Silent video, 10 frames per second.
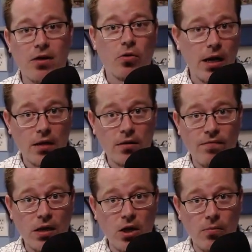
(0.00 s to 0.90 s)
already on the
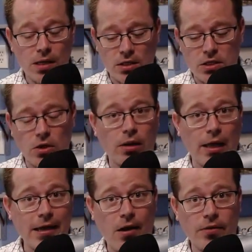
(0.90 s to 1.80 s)
video because you don't
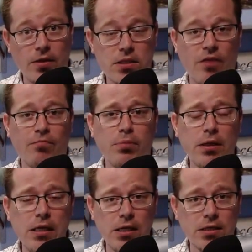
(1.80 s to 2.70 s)
like all this stuff,
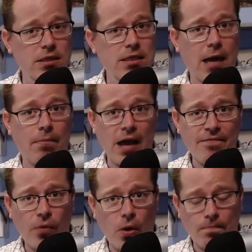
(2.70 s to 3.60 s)
please, it's not my
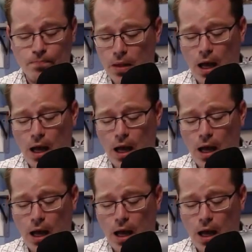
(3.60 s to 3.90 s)
fault.